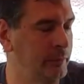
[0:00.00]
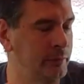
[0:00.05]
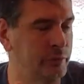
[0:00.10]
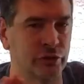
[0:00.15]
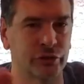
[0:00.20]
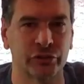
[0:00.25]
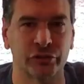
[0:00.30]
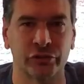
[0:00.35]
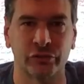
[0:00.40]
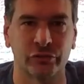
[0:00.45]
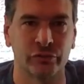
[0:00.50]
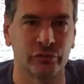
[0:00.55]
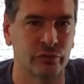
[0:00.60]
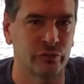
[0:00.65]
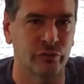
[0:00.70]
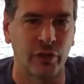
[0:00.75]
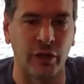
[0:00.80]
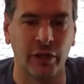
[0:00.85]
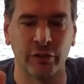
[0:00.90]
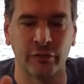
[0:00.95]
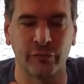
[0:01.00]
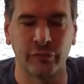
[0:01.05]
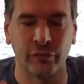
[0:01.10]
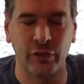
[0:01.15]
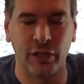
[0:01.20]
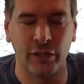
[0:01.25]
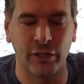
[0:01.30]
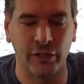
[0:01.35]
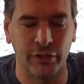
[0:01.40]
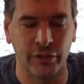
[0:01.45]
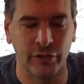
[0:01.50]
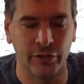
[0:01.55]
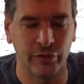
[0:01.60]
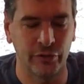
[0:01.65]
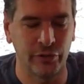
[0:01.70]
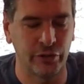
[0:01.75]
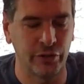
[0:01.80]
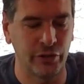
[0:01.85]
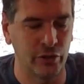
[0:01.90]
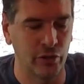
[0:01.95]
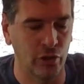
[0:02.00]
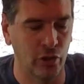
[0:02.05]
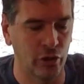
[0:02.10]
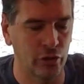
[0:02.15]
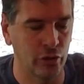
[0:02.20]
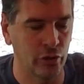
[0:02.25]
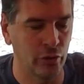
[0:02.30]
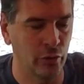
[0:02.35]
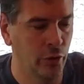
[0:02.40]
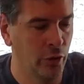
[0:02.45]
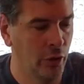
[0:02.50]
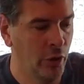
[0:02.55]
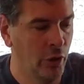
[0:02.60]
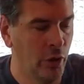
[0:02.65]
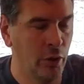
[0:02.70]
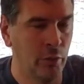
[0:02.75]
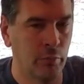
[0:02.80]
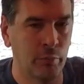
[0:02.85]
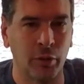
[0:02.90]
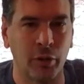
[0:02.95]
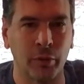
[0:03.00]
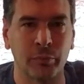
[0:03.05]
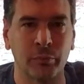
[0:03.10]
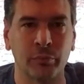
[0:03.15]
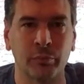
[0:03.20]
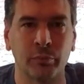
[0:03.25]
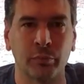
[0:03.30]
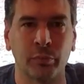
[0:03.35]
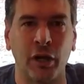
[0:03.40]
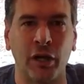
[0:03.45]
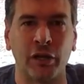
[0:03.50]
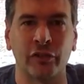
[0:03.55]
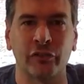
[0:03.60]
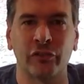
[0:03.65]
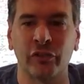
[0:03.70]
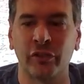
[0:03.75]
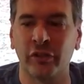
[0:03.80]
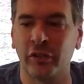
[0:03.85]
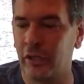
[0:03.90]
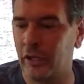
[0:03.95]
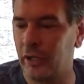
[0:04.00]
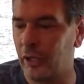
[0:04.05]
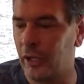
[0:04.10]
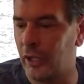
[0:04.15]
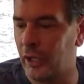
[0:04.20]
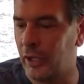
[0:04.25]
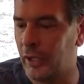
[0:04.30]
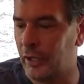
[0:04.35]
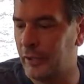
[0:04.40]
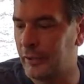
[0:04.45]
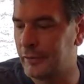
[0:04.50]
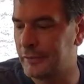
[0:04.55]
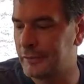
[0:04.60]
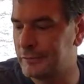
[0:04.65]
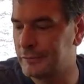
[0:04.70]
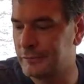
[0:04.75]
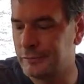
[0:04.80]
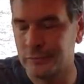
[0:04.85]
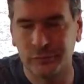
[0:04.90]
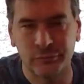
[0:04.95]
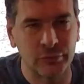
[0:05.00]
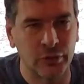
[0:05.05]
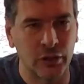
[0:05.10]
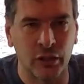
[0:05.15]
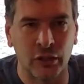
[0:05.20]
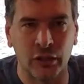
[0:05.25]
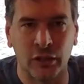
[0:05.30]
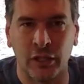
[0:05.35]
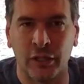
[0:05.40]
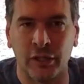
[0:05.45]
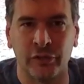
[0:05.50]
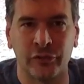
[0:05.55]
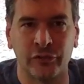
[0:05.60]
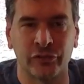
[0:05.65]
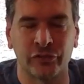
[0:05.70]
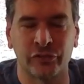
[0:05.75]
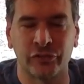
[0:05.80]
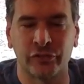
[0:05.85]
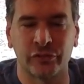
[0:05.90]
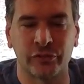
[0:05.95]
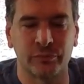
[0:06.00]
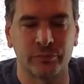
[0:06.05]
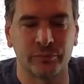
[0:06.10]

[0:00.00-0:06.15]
just riding flatland here in Key Largo, but I'm practicing a lot of just